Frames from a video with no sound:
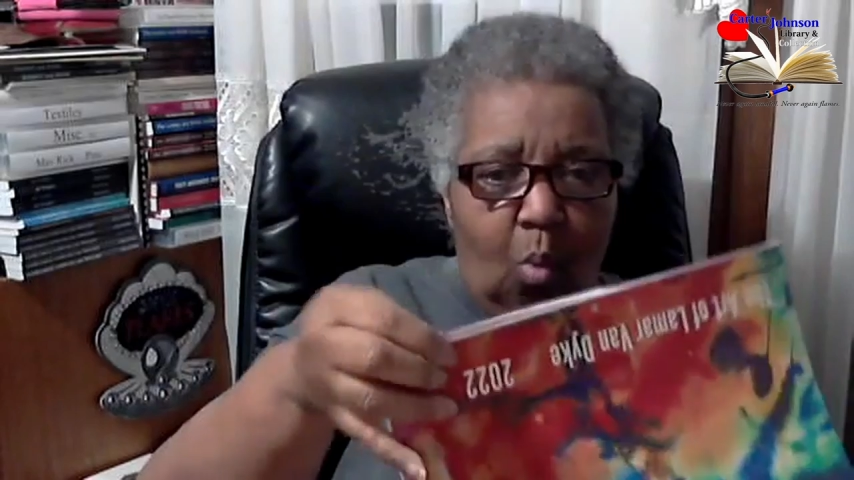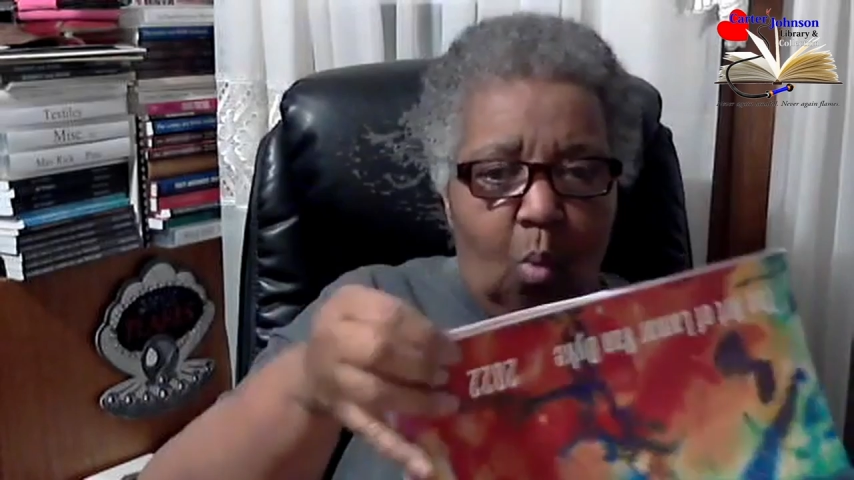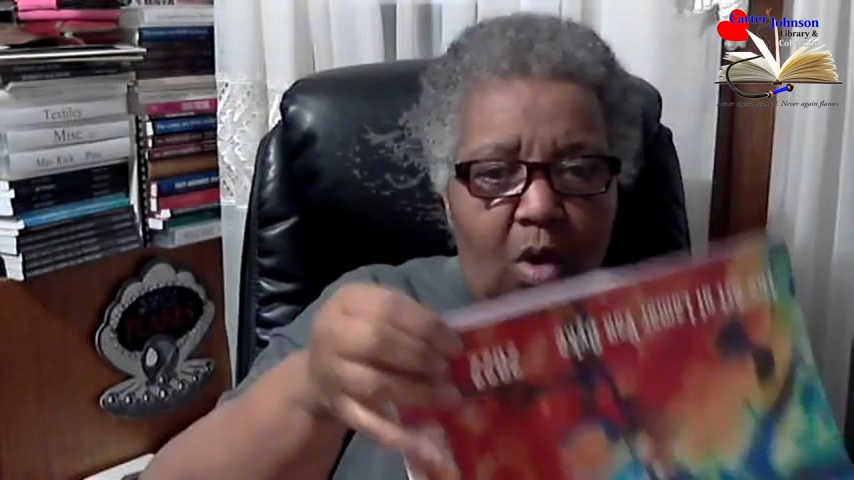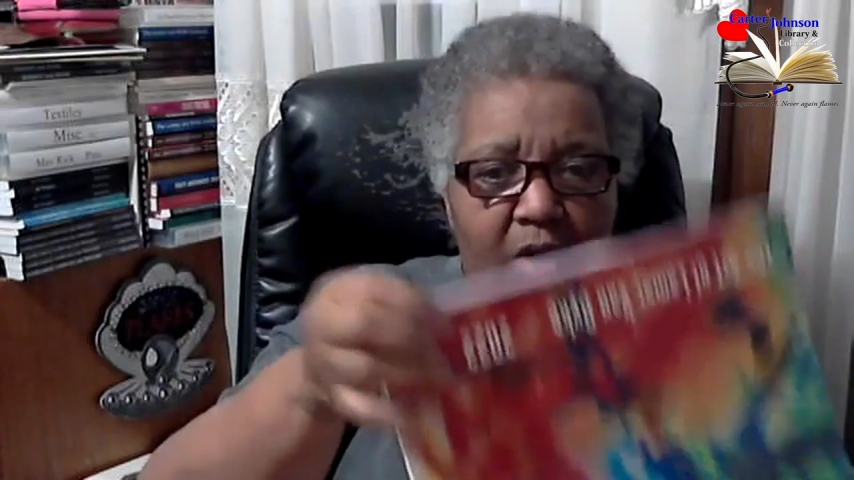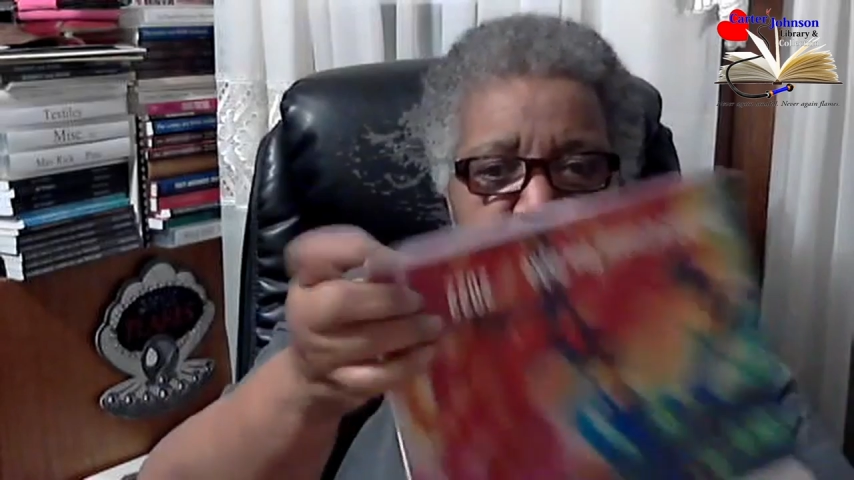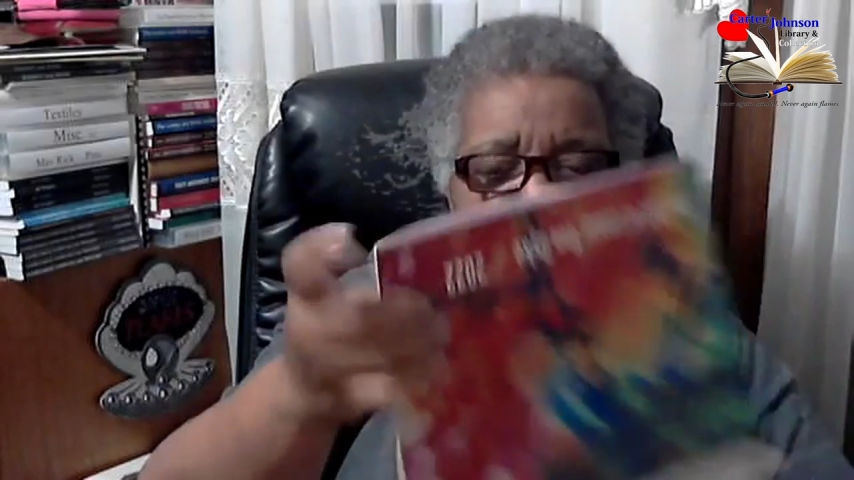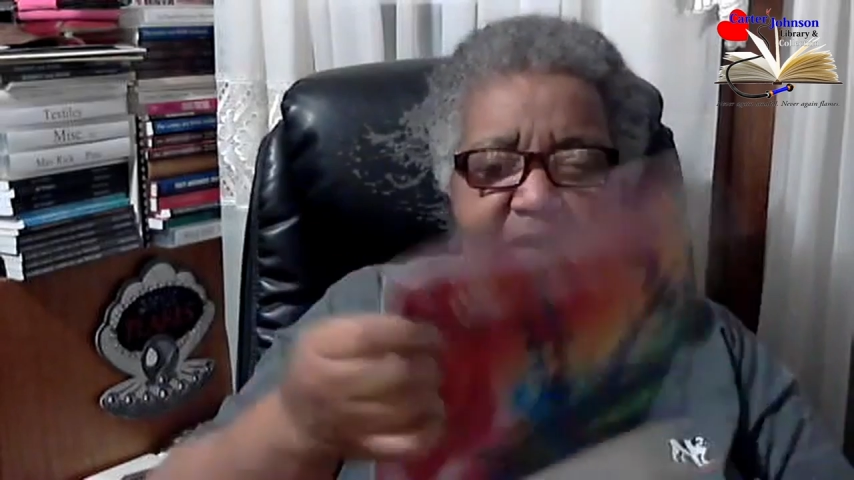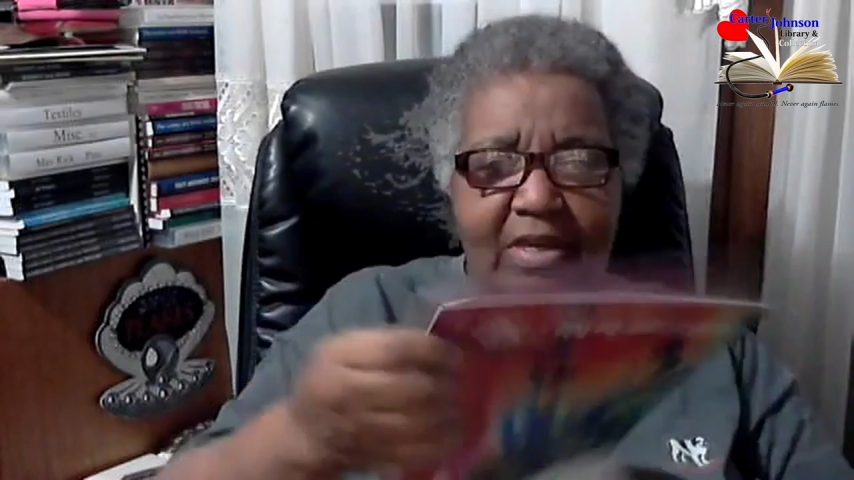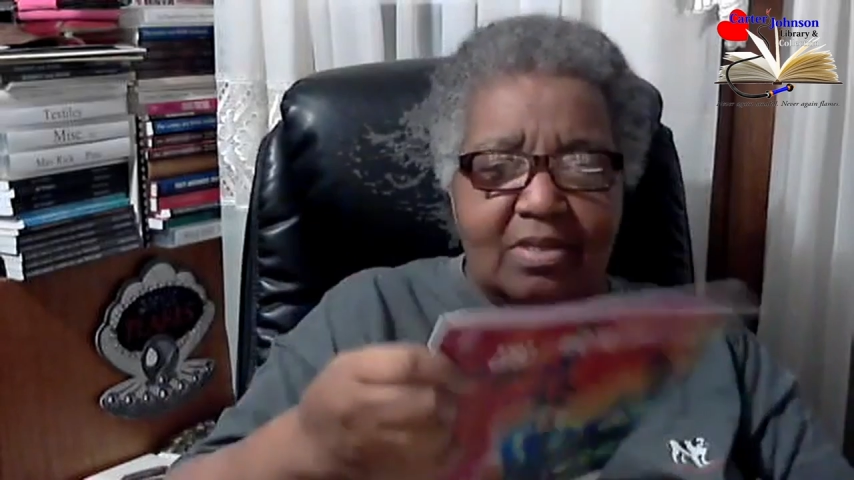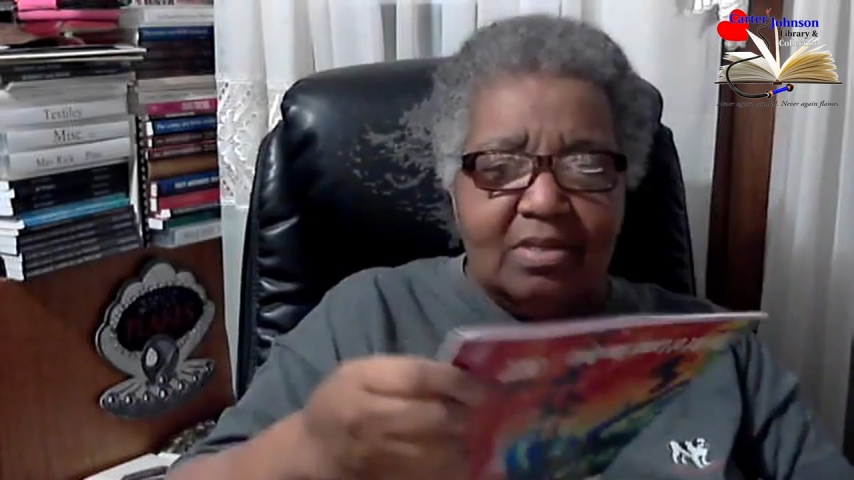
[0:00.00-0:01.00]
one
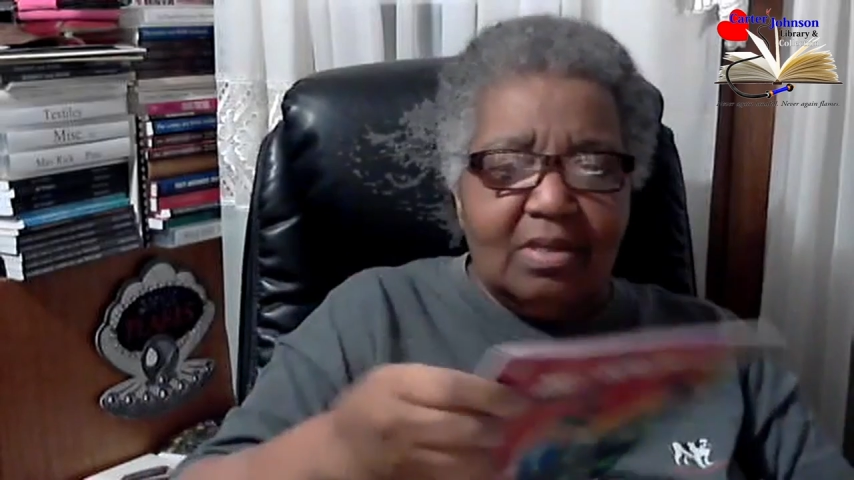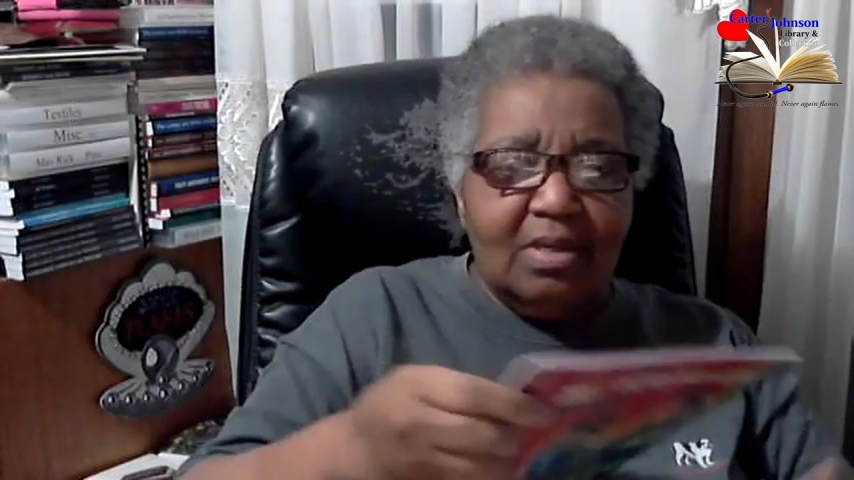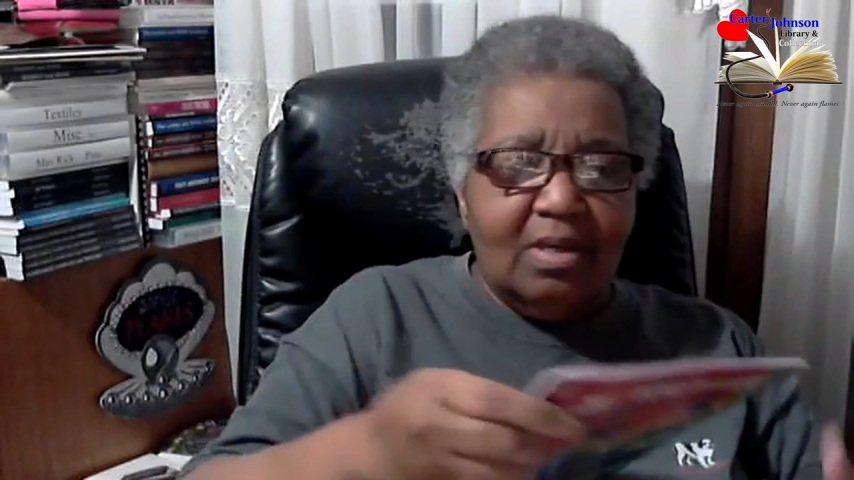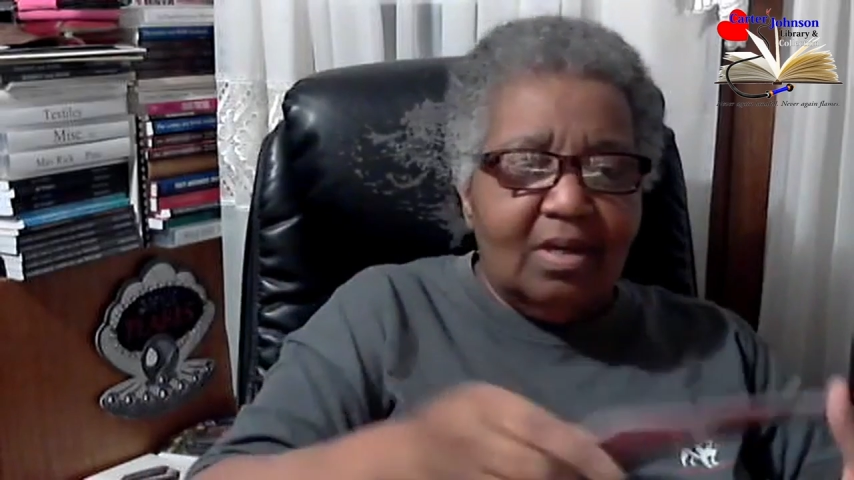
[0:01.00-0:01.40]
piece